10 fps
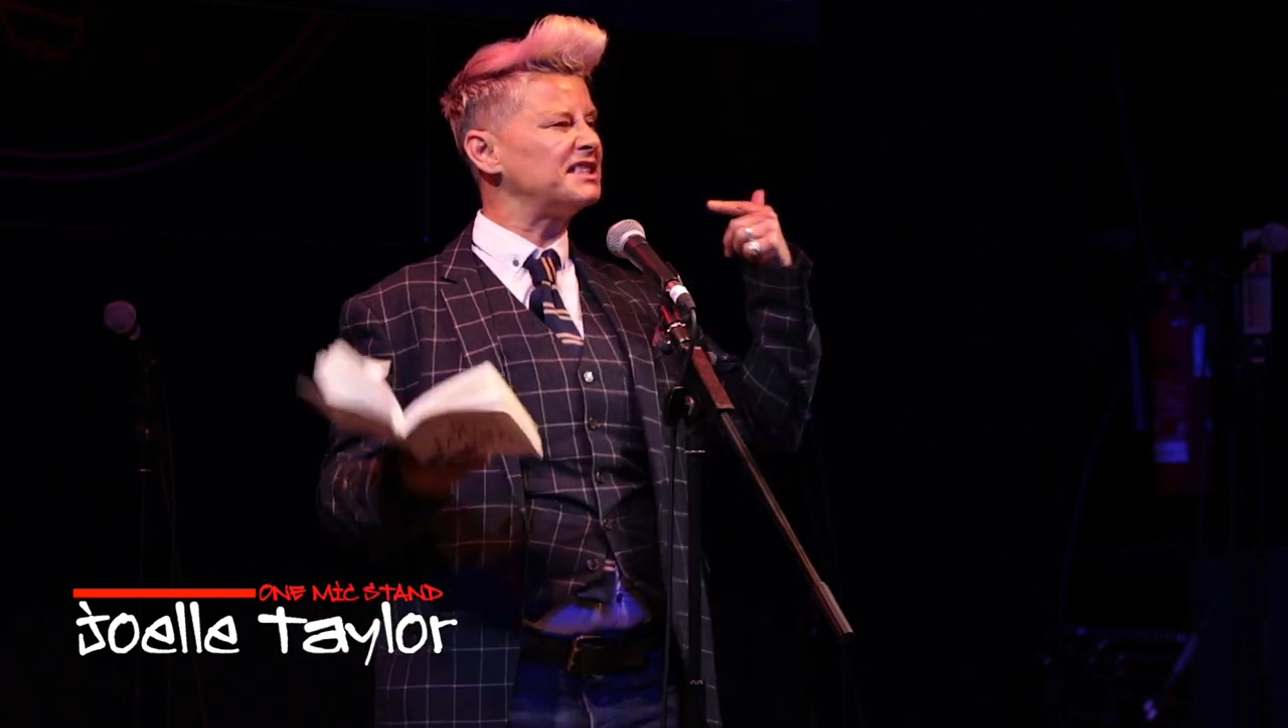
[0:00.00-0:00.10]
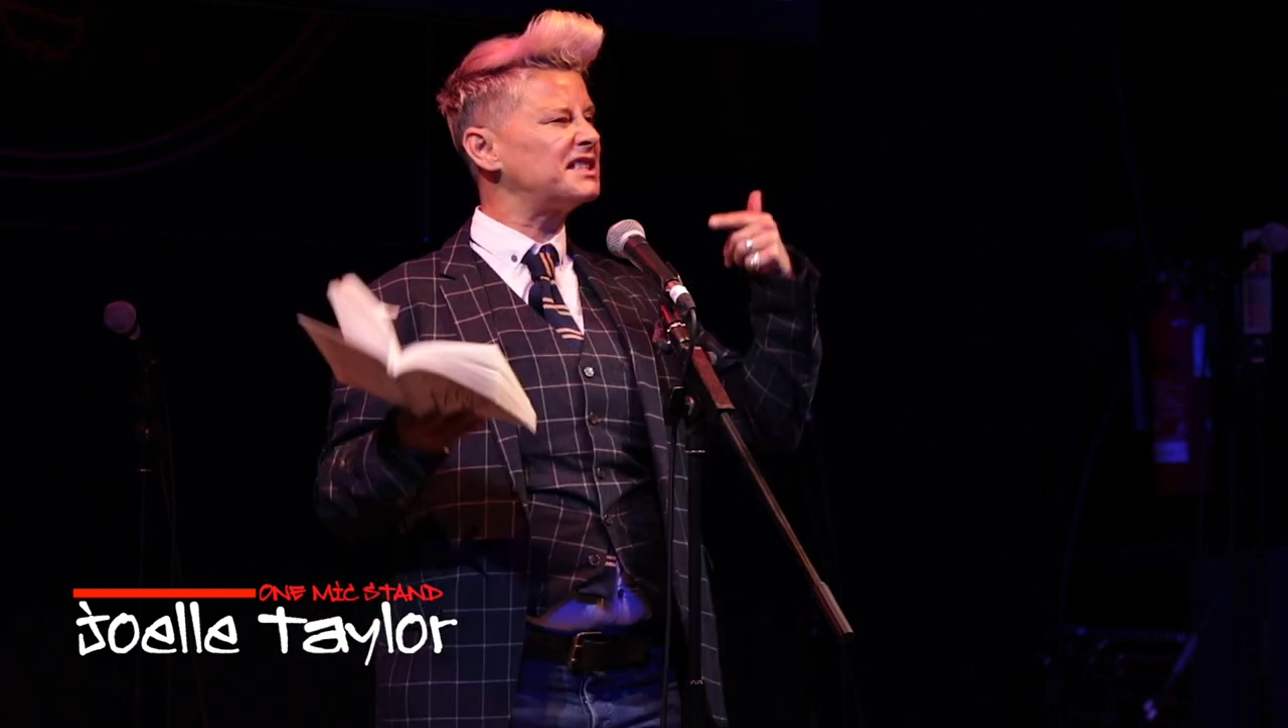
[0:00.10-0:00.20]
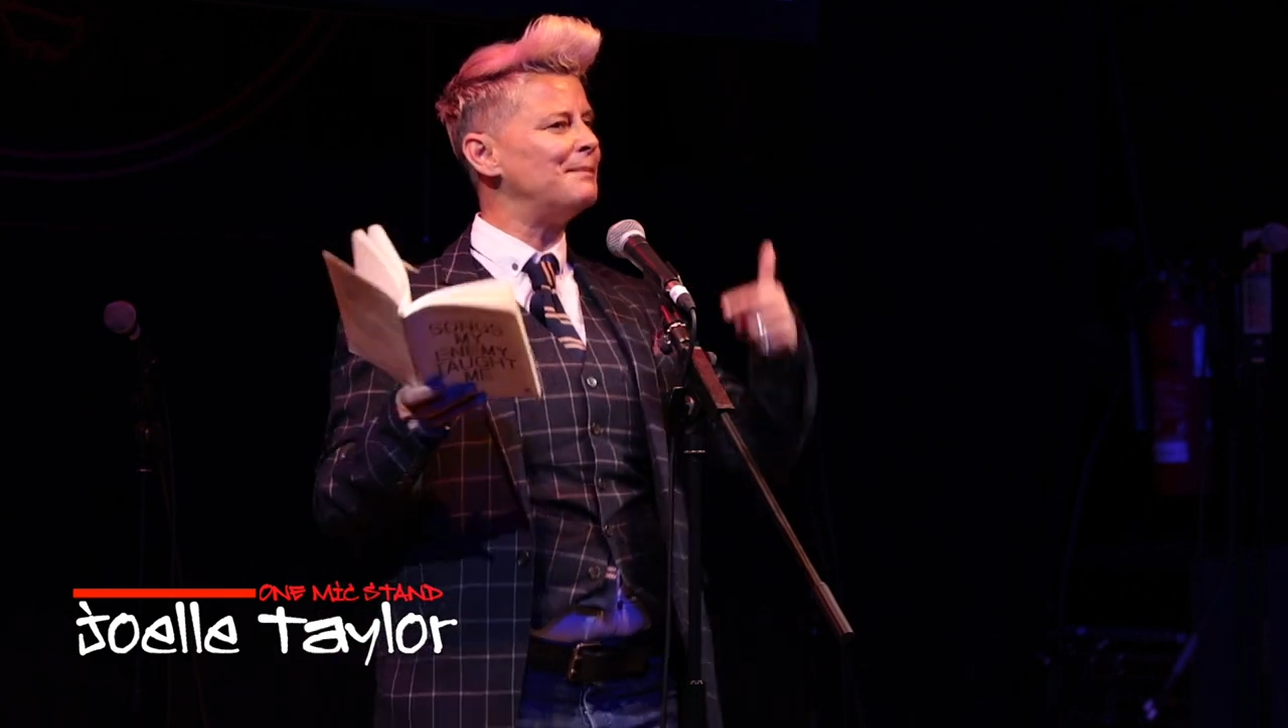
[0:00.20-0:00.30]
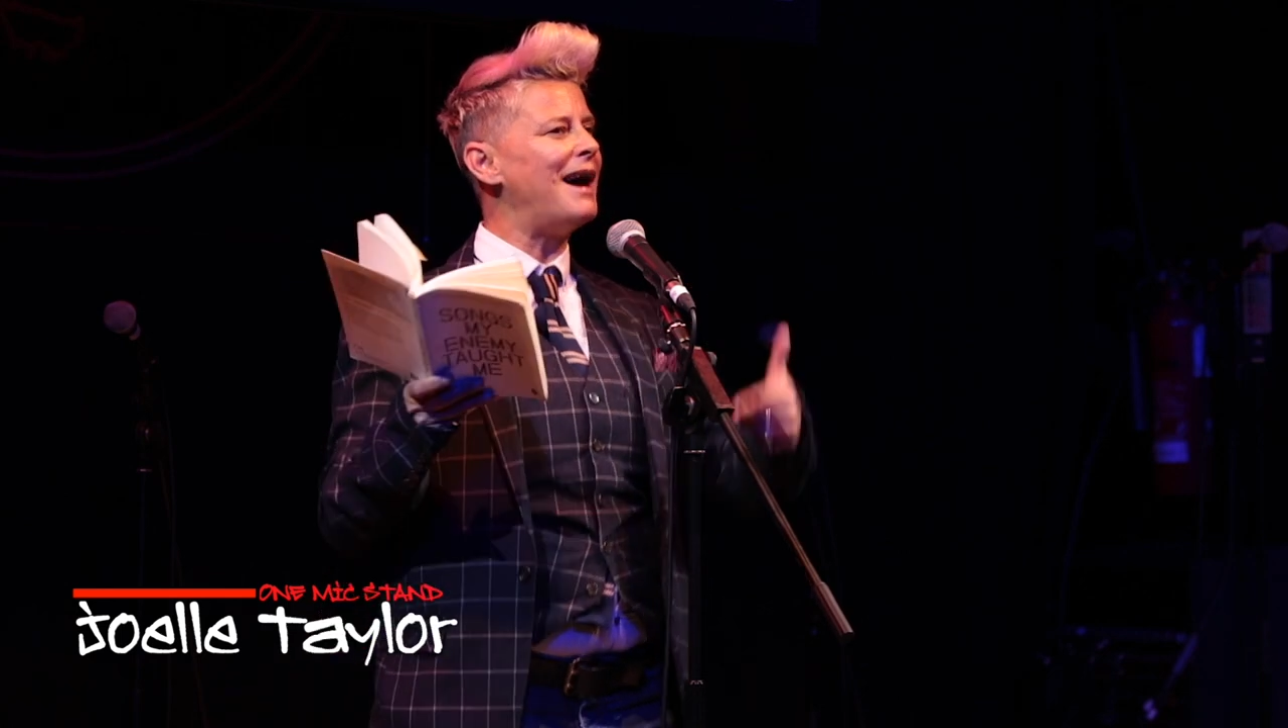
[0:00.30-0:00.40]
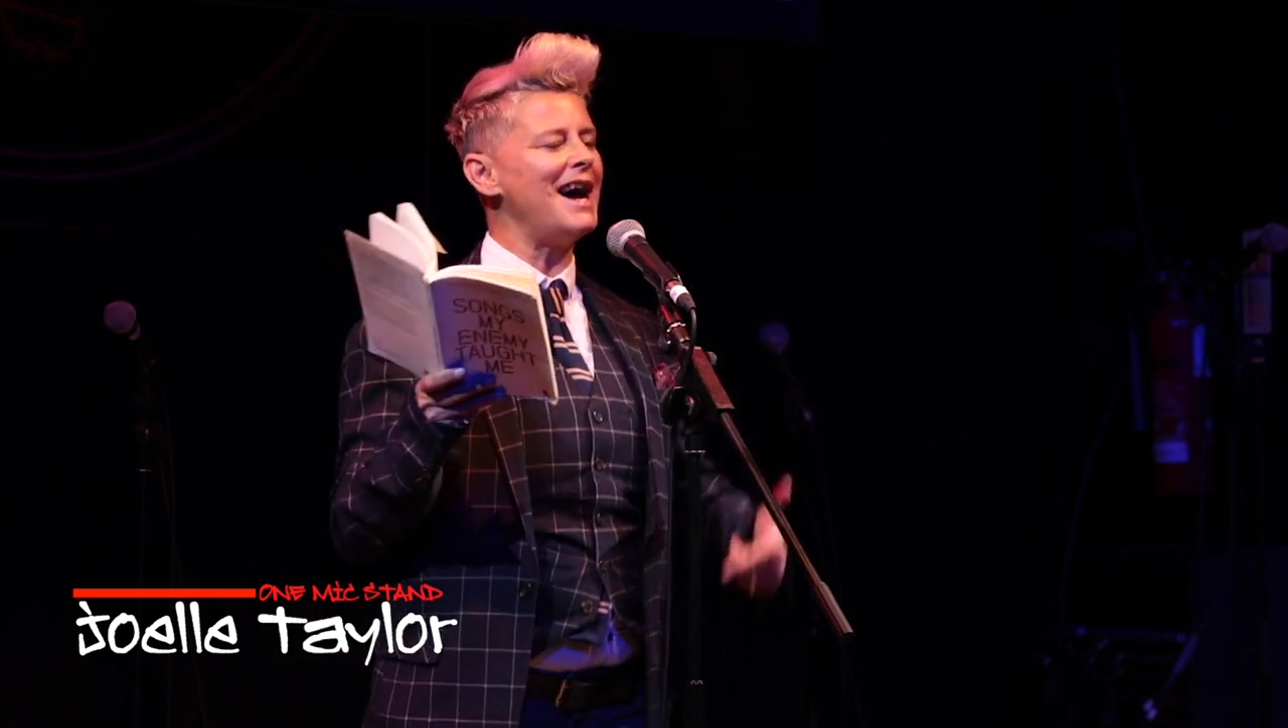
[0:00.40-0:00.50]

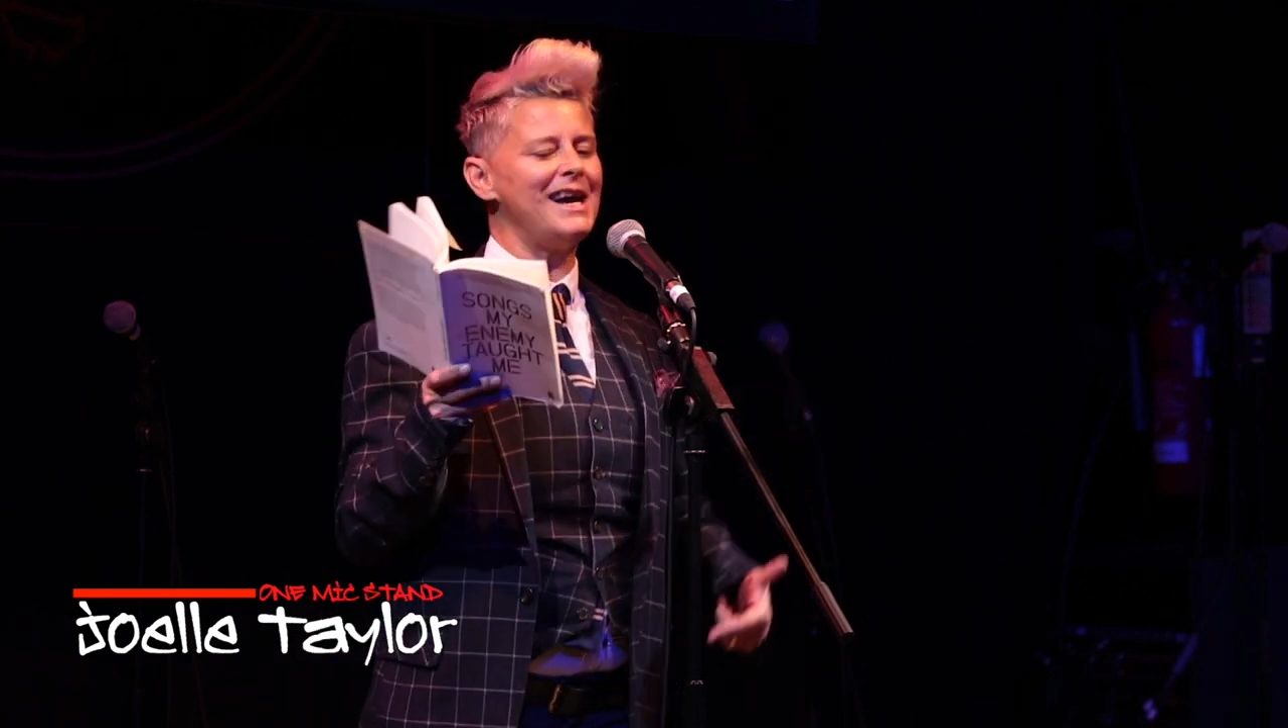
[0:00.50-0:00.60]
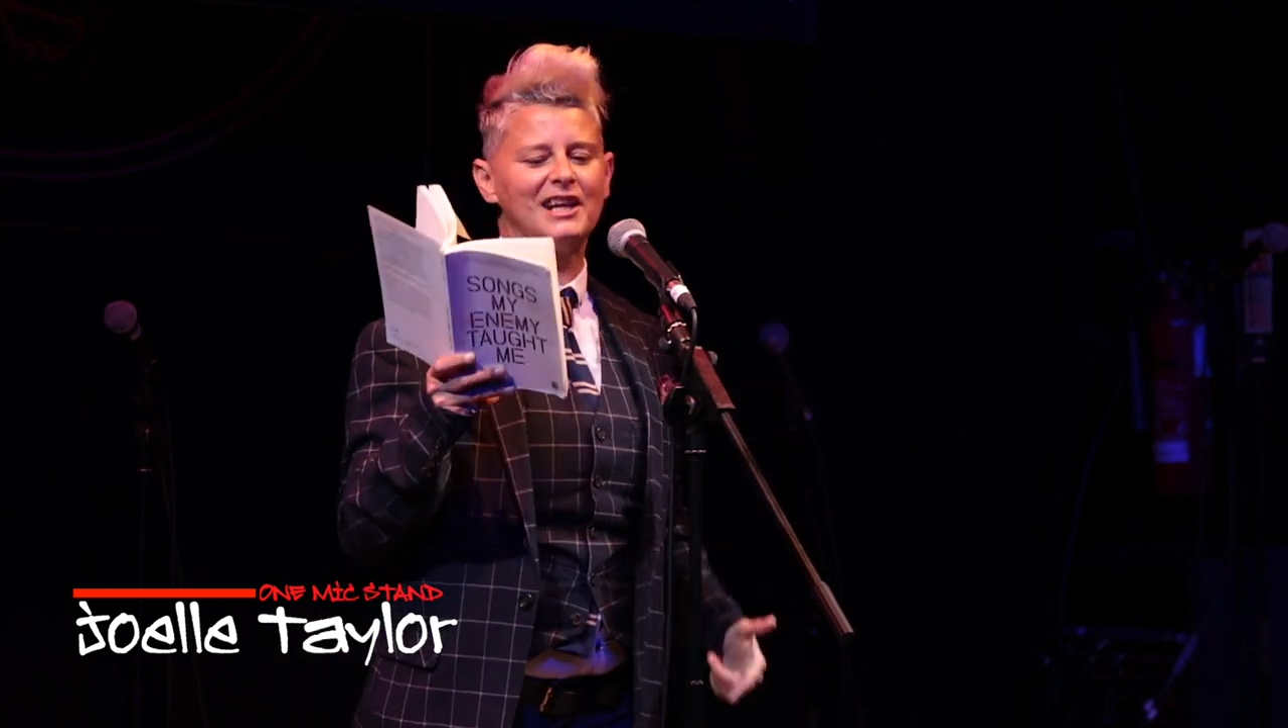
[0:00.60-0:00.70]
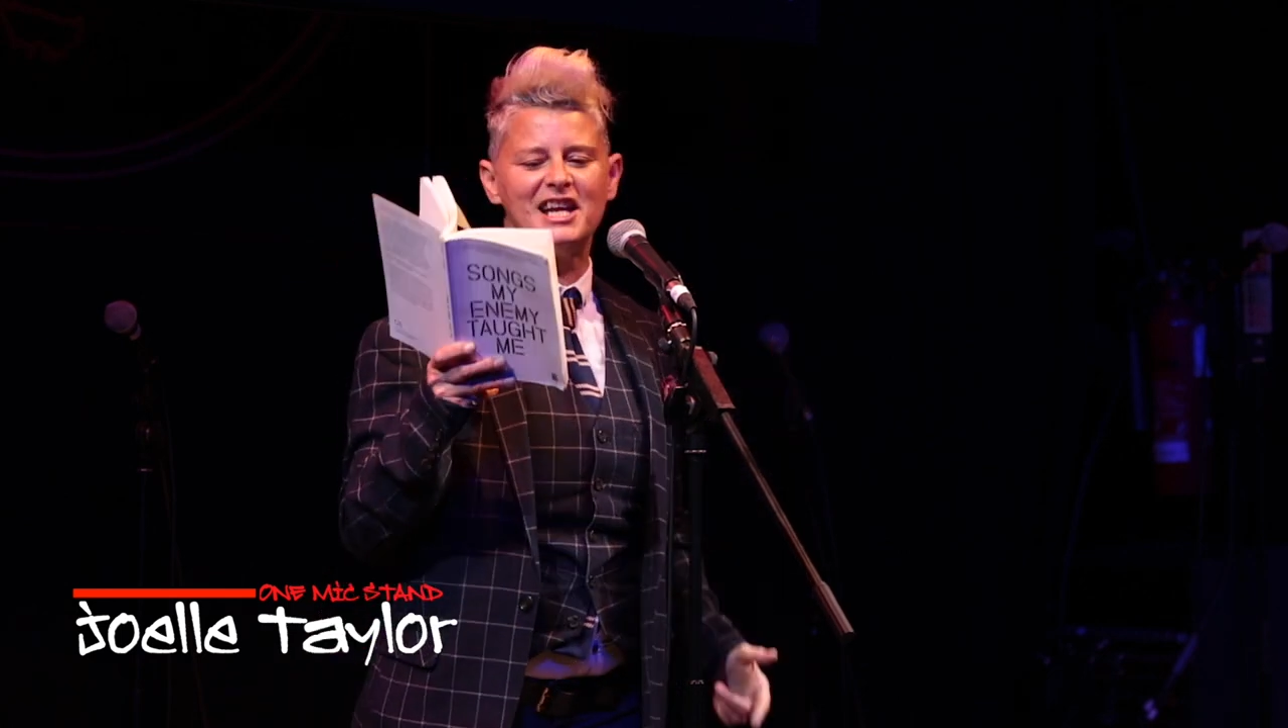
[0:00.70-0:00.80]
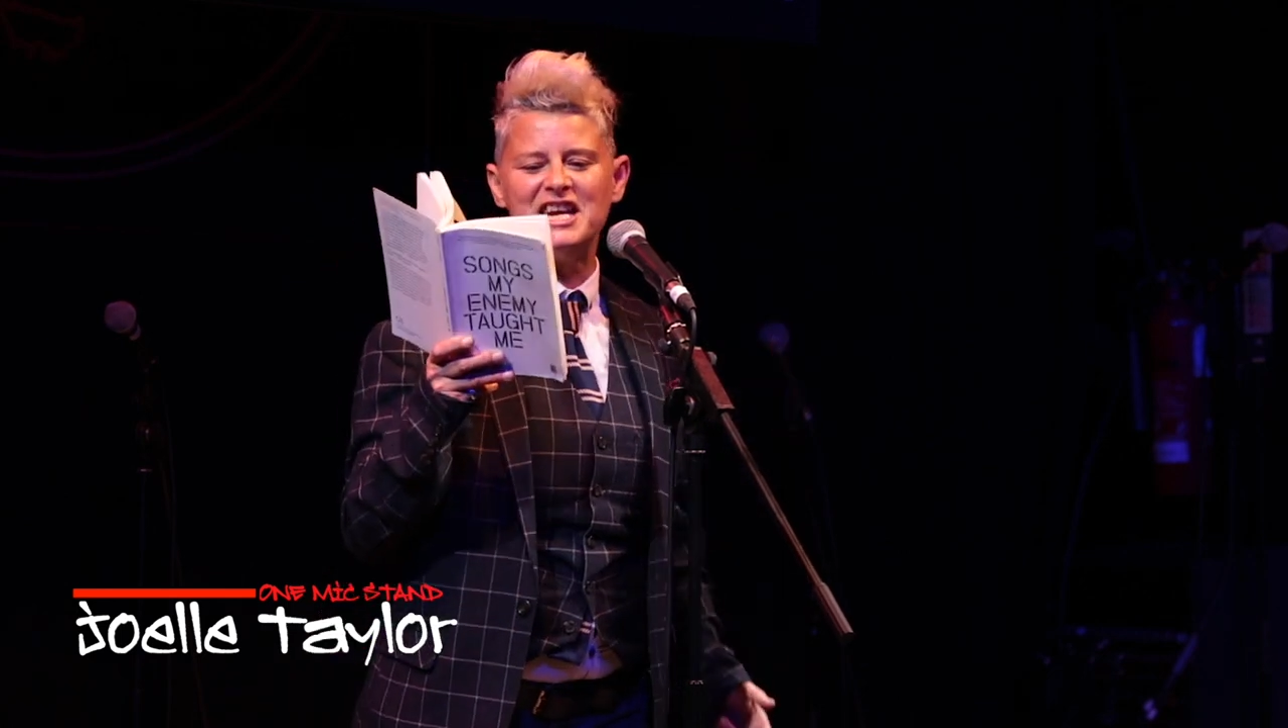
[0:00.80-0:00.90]
smile